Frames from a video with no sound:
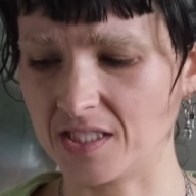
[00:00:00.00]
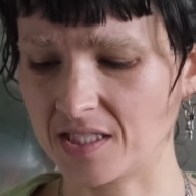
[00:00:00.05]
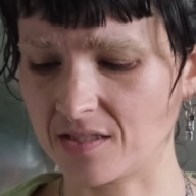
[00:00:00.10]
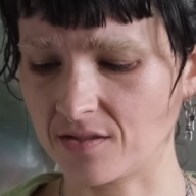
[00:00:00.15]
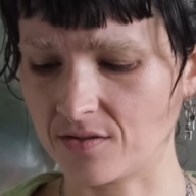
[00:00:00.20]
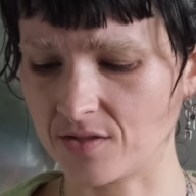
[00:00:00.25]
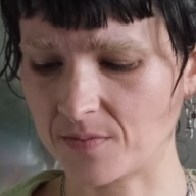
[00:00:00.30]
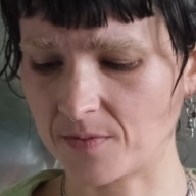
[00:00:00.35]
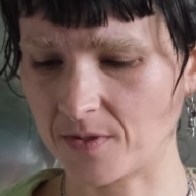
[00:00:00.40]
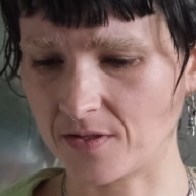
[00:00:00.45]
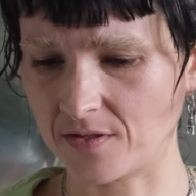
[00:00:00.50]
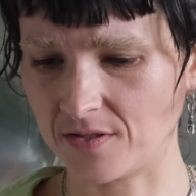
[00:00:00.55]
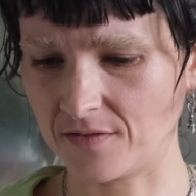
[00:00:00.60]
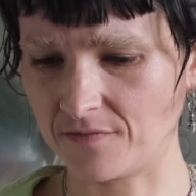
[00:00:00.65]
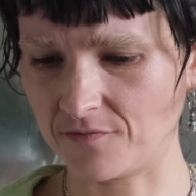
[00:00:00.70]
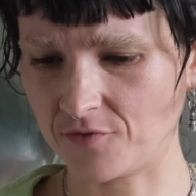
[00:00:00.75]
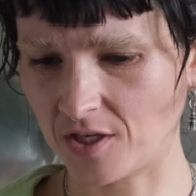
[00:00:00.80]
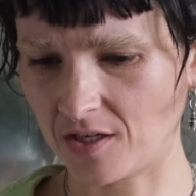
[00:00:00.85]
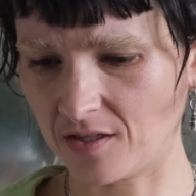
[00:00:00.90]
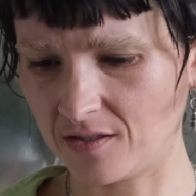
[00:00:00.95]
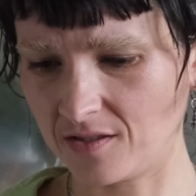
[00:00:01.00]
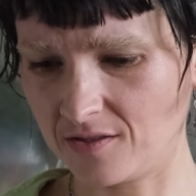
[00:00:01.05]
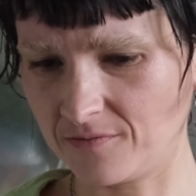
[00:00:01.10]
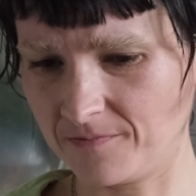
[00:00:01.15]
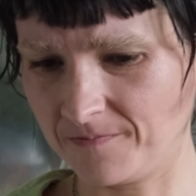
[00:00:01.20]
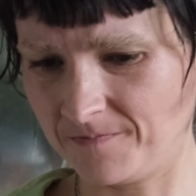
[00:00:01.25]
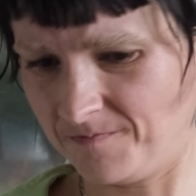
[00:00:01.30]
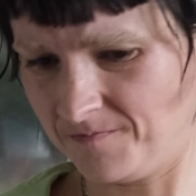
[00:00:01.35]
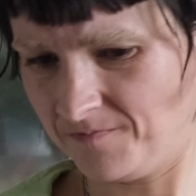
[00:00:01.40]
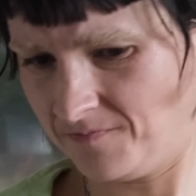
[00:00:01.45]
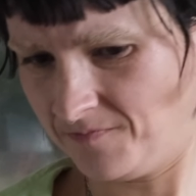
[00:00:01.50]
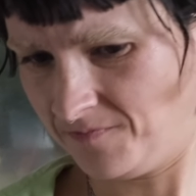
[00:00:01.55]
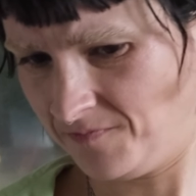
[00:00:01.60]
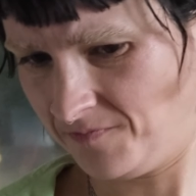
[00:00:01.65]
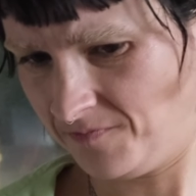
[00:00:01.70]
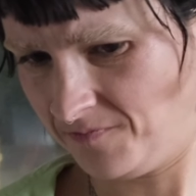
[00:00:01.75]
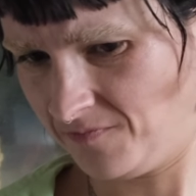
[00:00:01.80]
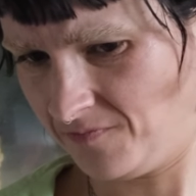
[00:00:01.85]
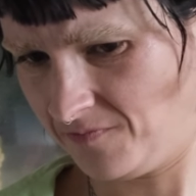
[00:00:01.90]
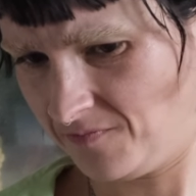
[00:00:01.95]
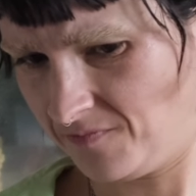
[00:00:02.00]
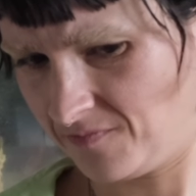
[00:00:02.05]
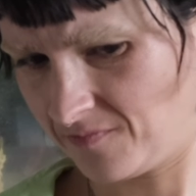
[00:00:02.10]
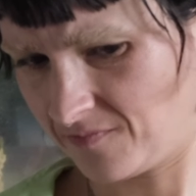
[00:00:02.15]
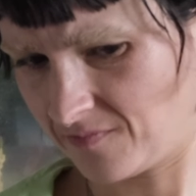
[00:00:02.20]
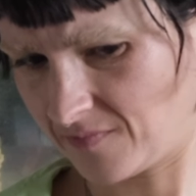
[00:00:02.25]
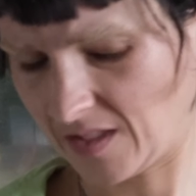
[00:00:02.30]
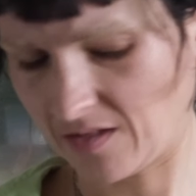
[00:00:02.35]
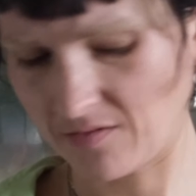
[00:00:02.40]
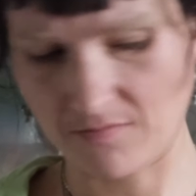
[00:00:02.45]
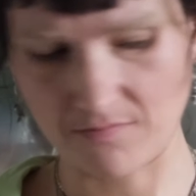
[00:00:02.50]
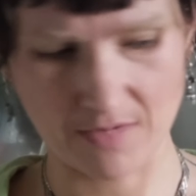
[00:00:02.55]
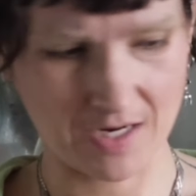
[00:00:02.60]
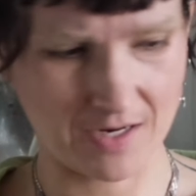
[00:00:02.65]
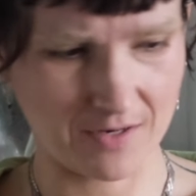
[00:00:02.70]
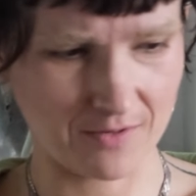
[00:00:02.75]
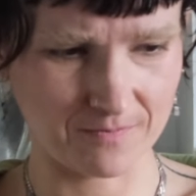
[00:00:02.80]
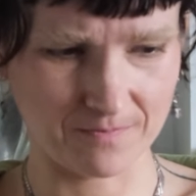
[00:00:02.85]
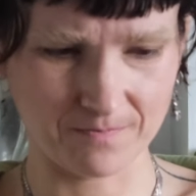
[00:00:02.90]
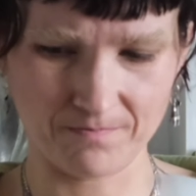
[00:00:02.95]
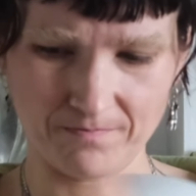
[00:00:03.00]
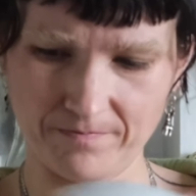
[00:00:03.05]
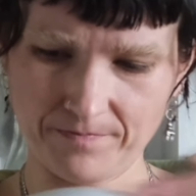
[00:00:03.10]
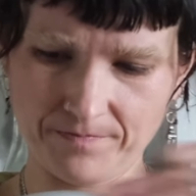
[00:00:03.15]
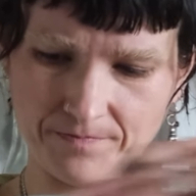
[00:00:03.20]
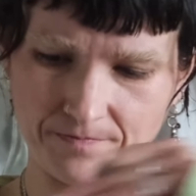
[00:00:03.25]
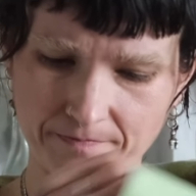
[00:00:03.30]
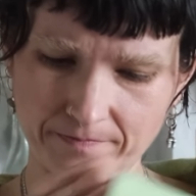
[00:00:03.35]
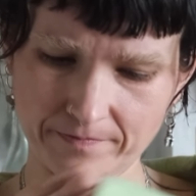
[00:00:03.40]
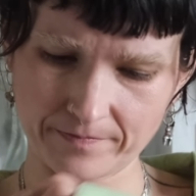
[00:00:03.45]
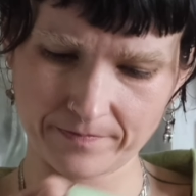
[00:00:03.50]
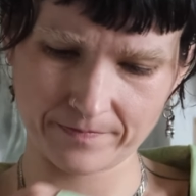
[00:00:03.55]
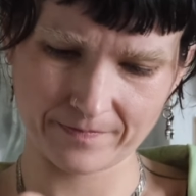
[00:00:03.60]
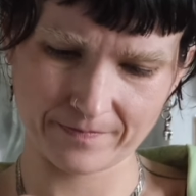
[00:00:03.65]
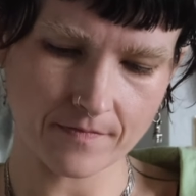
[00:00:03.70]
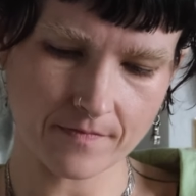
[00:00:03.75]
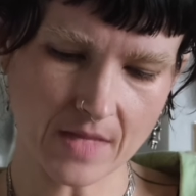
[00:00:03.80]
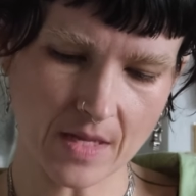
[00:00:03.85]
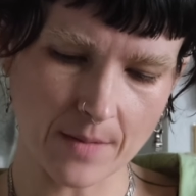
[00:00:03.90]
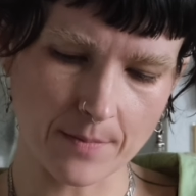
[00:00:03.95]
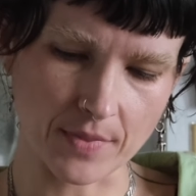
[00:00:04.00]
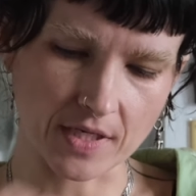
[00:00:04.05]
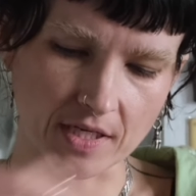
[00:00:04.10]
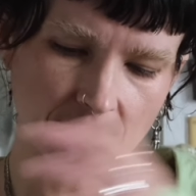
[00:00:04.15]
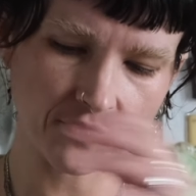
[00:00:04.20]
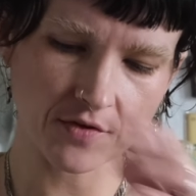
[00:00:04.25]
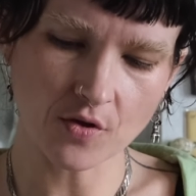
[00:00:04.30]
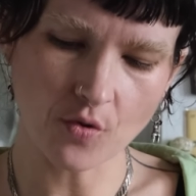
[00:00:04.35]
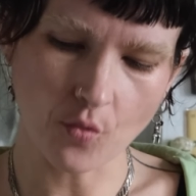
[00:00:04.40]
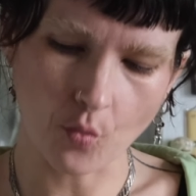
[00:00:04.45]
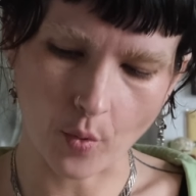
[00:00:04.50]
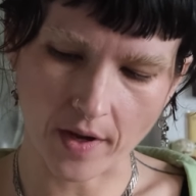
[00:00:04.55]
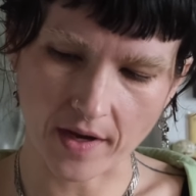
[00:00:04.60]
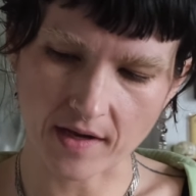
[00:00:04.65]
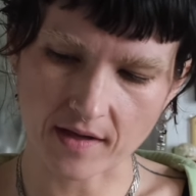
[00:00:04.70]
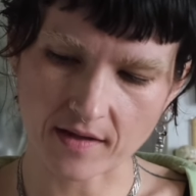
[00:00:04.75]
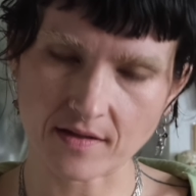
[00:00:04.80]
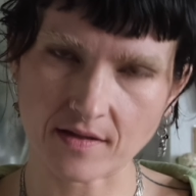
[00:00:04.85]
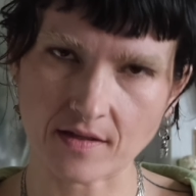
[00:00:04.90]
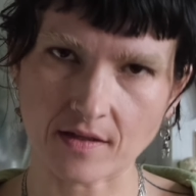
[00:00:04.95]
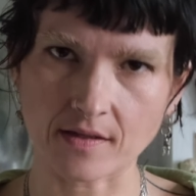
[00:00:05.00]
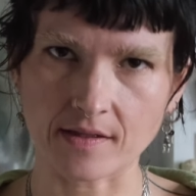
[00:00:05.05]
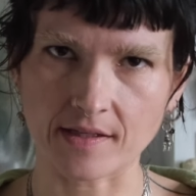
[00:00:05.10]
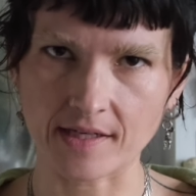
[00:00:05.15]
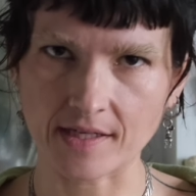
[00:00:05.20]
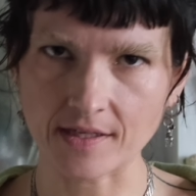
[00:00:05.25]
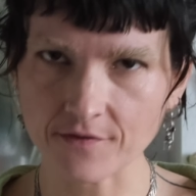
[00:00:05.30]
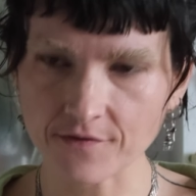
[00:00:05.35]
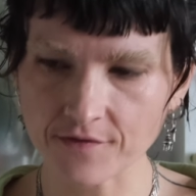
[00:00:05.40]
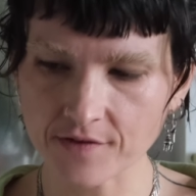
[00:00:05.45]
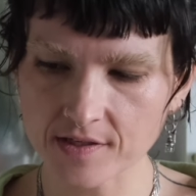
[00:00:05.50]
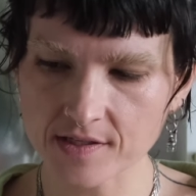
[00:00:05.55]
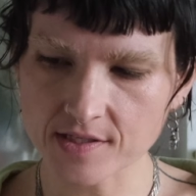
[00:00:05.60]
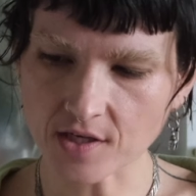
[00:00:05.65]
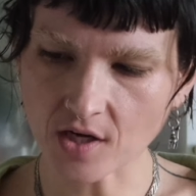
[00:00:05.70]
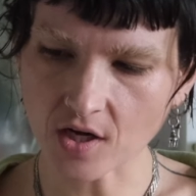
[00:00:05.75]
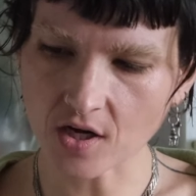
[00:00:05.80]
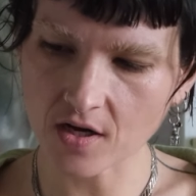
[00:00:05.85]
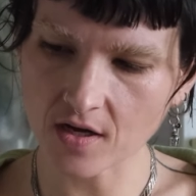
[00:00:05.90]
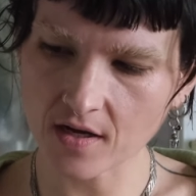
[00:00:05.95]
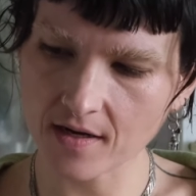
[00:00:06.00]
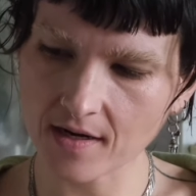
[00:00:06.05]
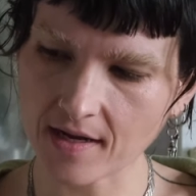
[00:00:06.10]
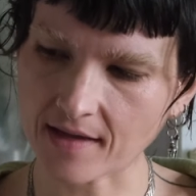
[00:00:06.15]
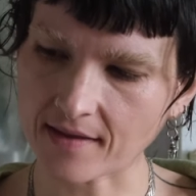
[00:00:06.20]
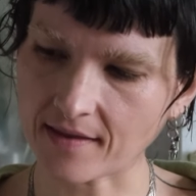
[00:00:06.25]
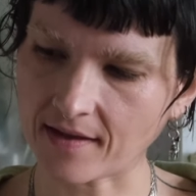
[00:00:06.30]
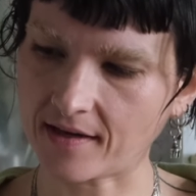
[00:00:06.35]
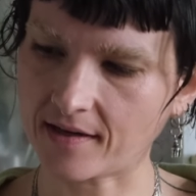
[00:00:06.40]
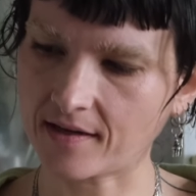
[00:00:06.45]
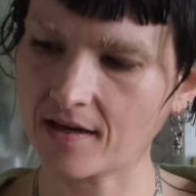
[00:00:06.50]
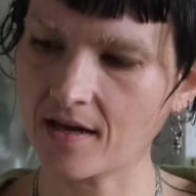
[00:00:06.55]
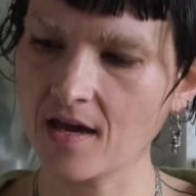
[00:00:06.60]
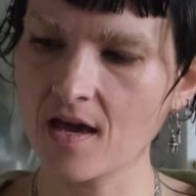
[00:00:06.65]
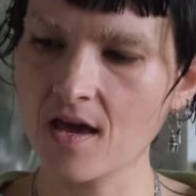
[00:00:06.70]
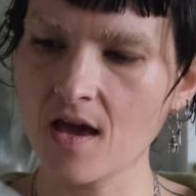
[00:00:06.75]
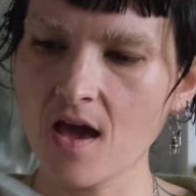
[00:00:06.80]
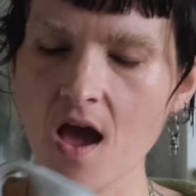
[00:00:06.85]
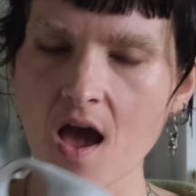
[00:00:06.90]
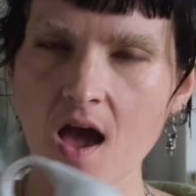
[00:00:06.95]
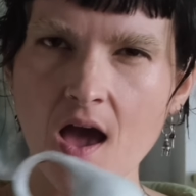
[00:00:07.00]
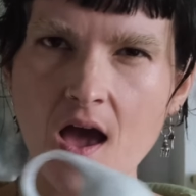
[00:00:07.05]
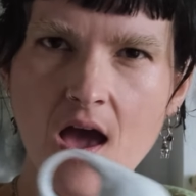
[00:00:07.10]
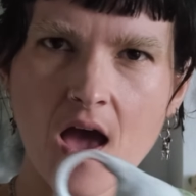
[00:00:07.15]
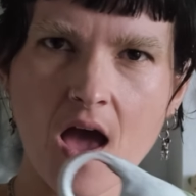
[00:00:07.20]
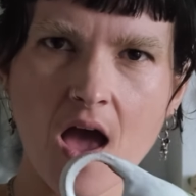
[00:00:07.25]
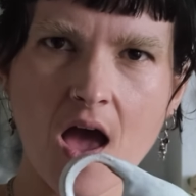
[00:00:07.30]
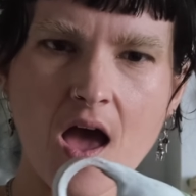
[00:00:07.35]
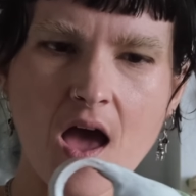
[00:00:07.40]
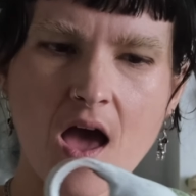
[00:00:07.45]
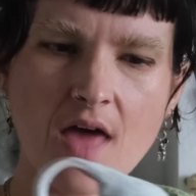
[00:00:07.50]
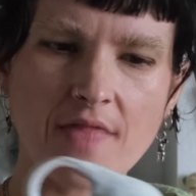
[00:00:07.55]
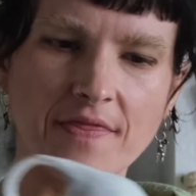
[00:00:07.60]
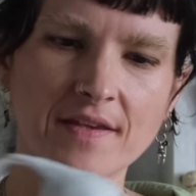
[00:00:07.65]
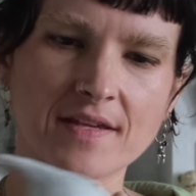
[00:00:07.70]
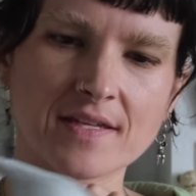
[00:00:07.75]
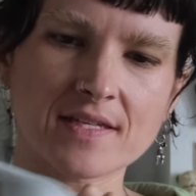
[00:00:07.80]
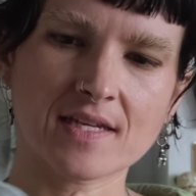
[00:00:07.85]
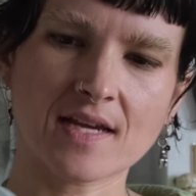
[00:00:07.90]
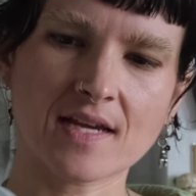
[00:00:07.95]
still smells of Jell-O. Wow. But even the way that the lid fits on and like this